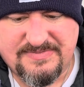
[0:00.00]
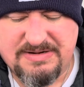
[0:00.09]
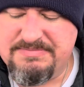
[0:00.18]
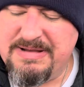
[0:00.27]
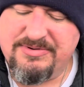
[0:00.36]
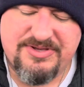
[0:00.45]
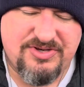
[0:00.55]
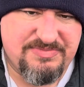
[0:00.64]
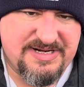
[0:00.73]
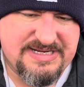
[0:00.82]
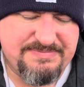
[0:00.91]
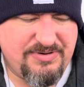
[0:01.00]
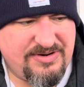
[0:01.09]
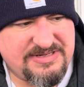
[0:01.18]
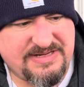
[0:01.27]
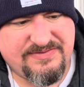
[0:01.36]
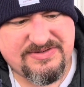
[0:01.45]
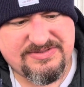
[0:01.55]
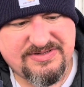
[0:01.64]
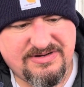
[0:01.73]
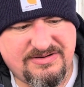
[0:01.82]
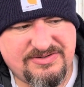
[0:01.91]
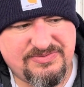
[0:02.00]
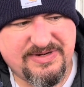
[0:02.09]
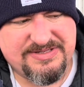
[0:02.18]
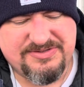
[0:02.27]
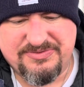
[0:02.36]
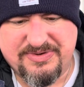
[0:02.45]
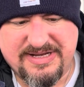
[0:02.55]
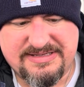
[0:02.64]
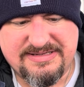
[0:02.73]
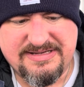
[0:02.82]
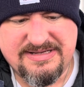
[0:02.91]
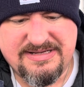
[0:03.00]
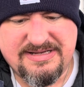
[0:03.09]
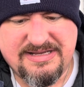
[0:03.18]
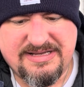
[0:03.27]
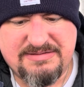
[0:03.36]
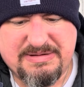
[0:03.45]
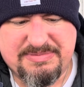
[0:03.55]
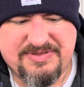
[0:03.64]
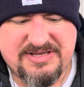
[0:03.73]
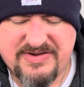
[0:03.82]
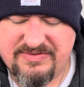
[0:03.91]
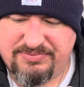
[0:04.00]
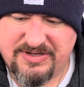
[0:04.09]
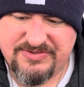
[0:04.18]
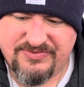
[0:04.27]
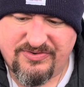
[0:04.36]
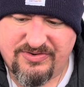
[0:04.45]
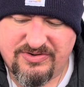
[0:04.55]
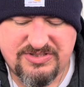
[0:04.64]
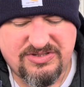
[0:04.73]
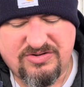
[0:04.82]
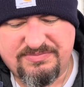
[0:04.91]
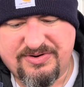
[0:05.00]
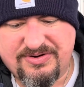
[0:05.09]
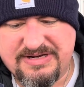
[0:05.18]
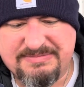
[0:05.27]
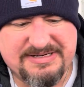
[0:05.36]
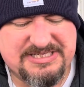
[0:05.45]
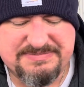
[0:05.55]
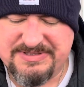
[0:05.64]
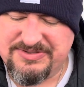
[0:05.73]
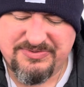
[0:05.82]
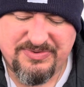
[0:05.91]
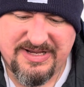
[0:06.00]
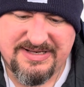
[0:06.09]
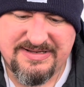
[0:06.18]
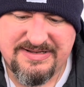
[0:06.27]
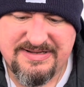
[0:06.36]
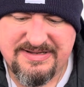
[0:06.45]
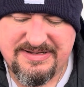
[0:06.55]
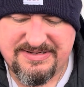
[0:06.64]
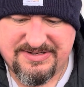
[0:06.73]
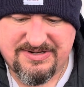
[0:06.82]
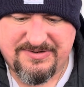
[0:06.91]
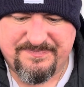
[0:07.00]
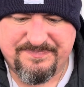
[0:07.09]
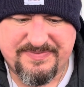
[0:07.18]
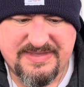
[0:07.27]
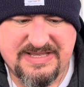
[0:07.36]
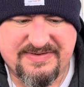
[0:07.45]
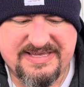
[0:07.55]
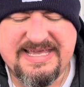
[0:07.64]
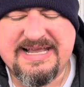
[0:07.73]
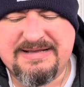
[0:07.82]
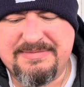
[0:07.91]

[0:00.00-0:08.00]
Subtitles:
Remember the humidity part. If your cigar is way too wet, you might be thinking you have a plug drawer or a slow burn. It might just be too wet, you know. If it can't come